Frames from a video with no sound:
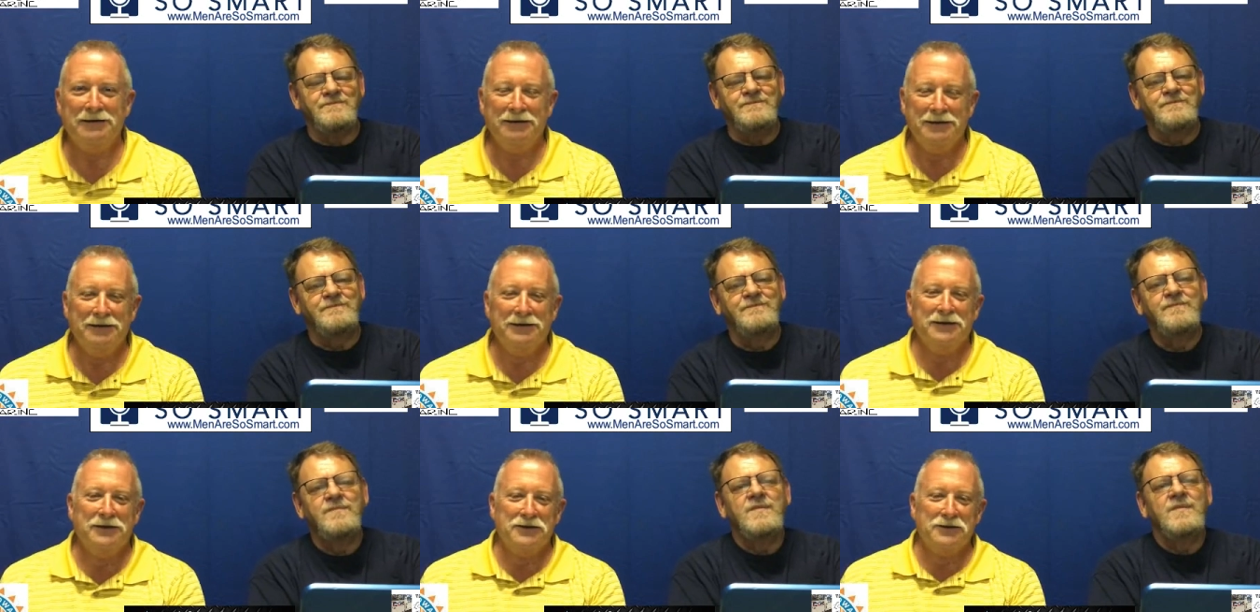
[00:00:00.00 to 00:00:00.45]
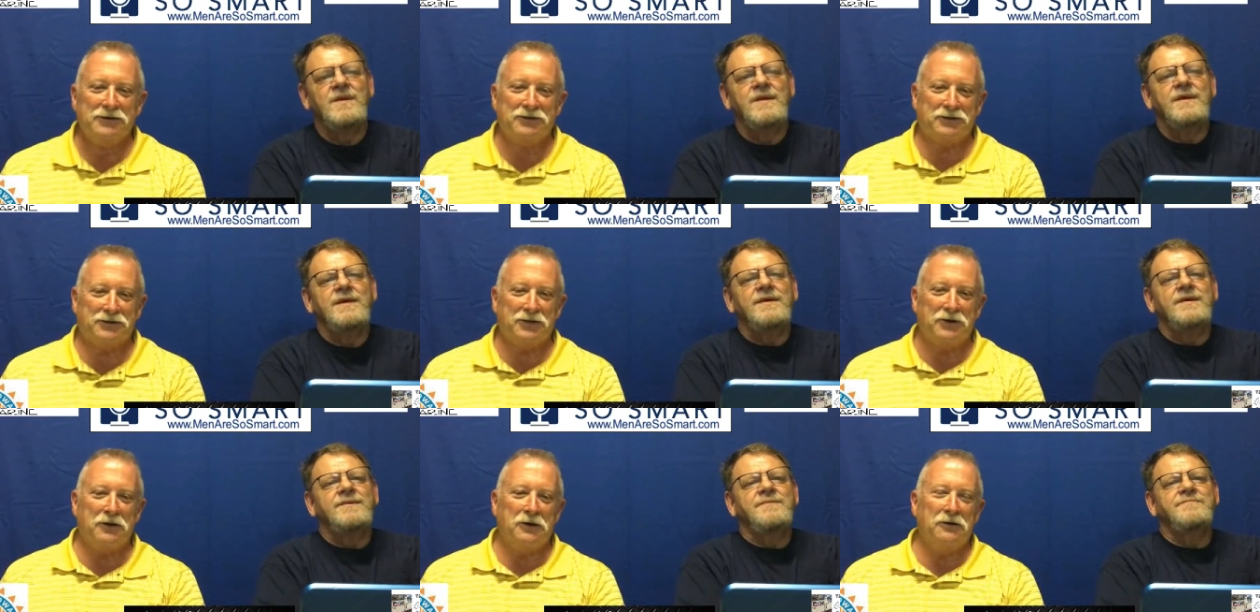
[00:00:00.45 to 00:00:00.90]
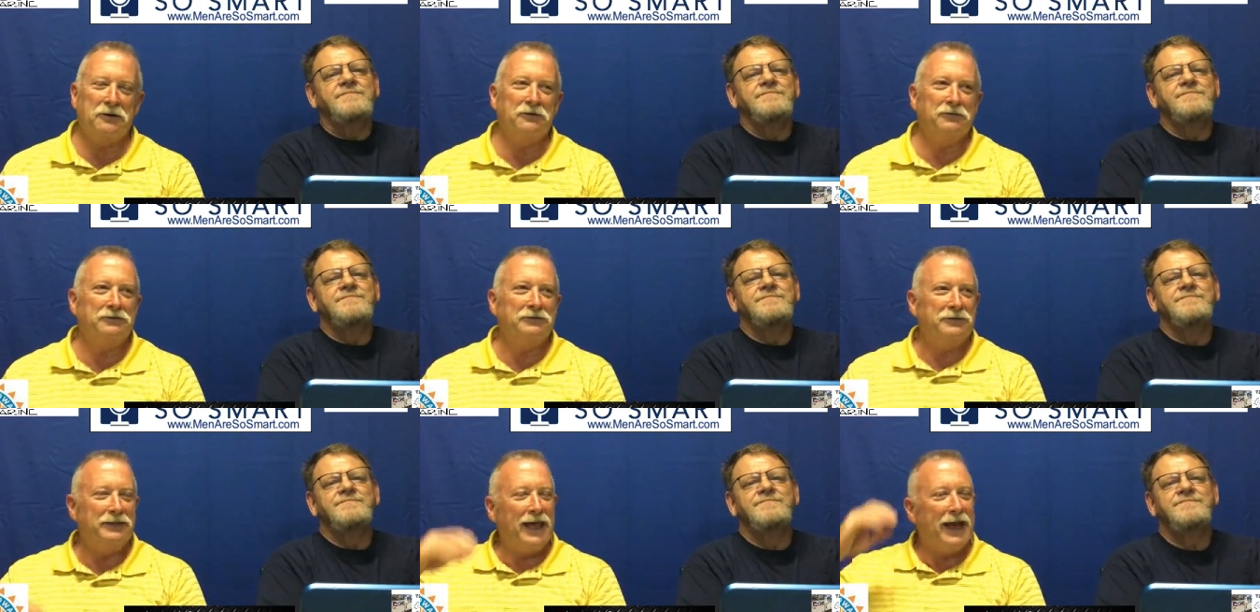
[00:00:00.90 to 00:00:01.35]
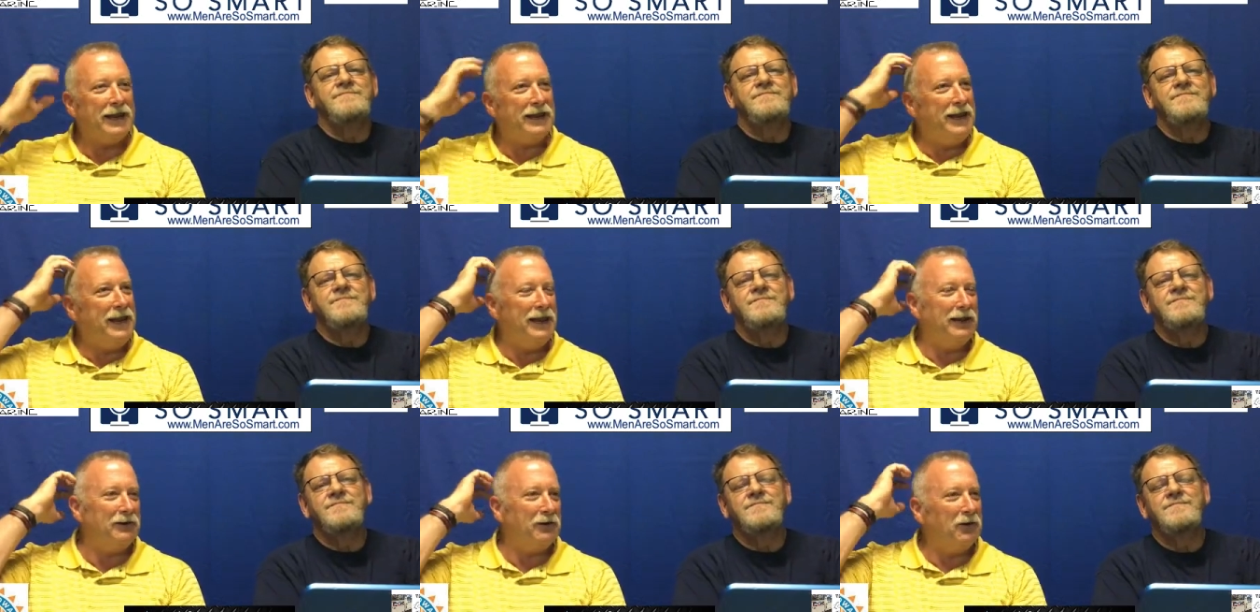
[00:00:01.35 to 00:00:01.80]
Speaker 1: Mm-hmm. So that
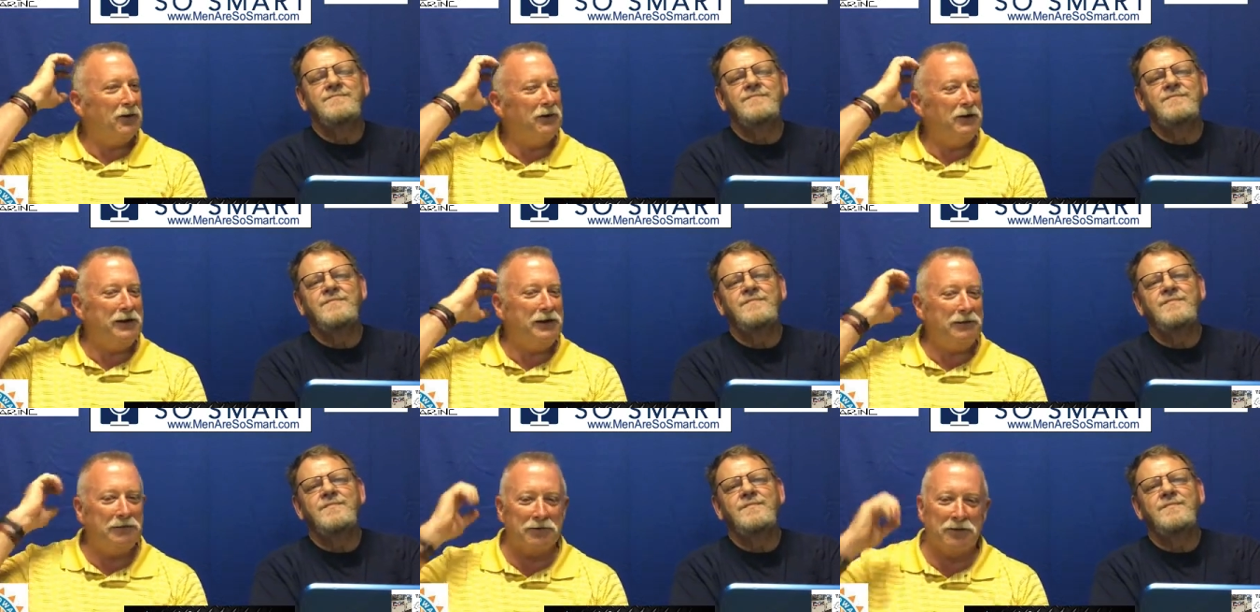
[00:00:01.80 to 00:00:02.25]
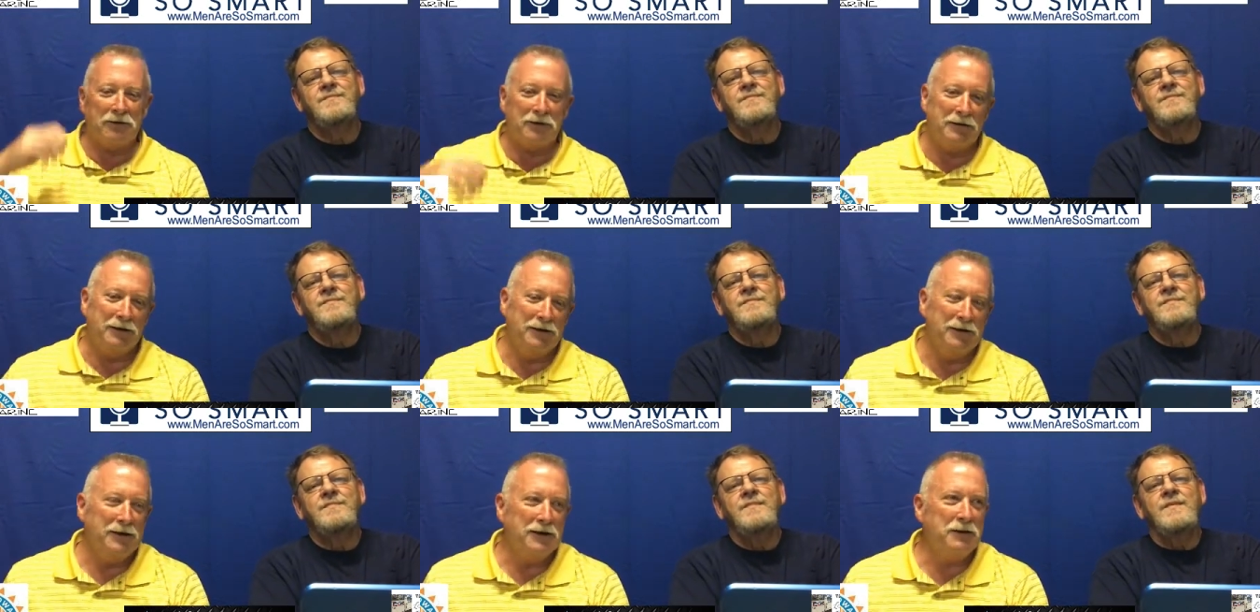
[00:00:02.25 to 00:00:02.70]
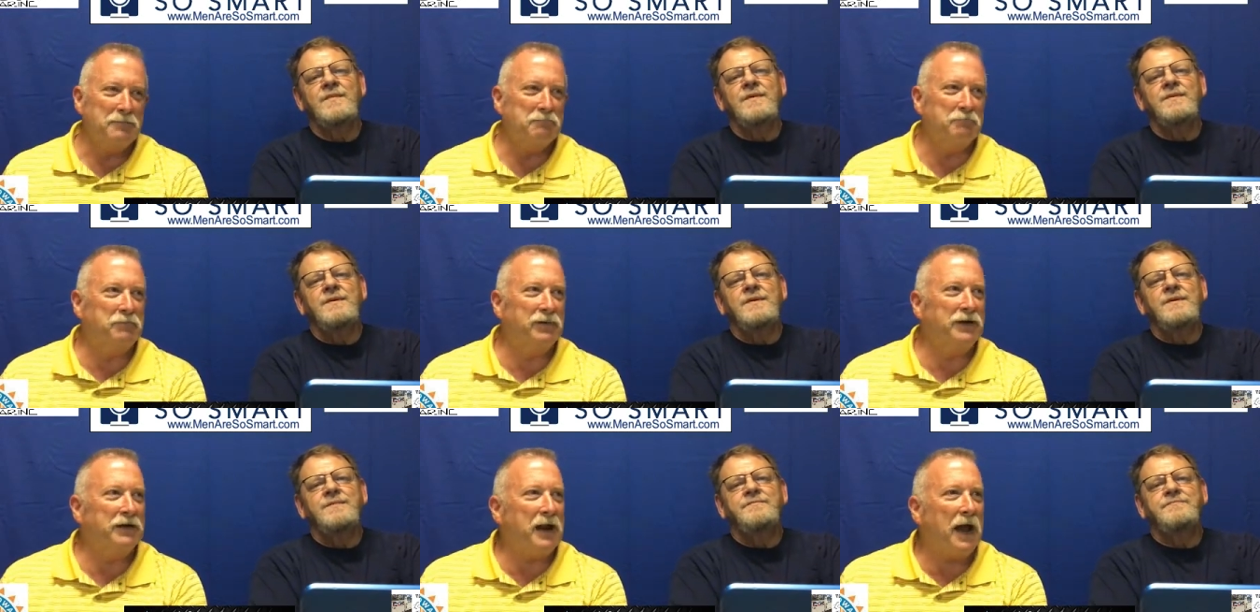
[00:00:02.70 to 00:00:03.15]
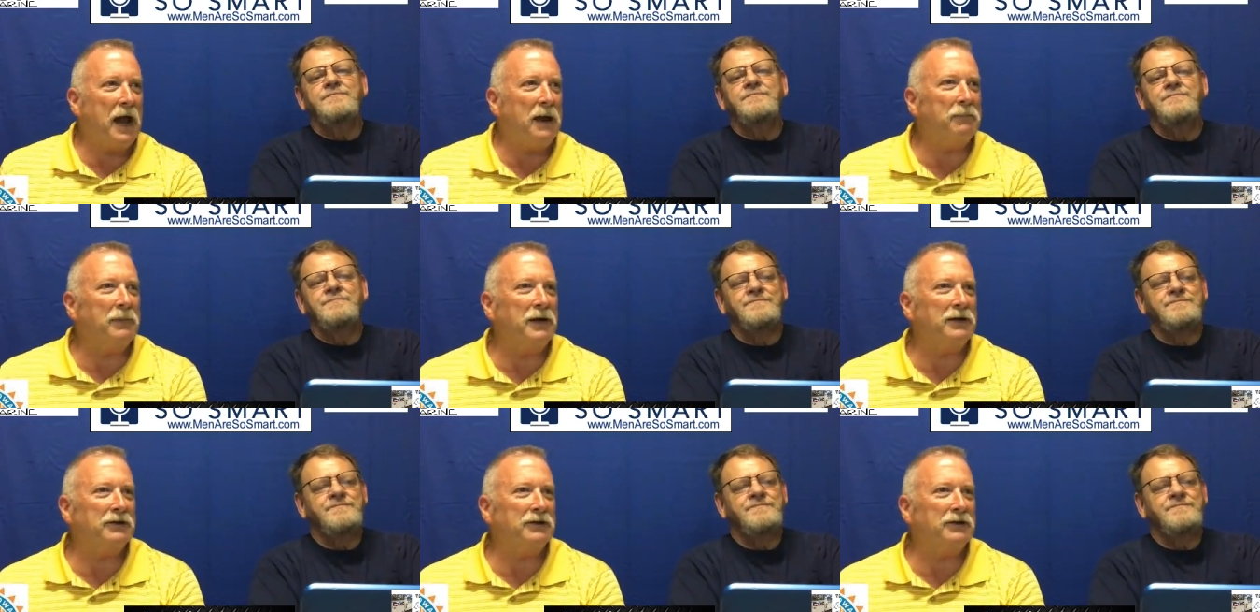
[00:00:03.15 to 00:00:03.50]
can't hurt either, but I'm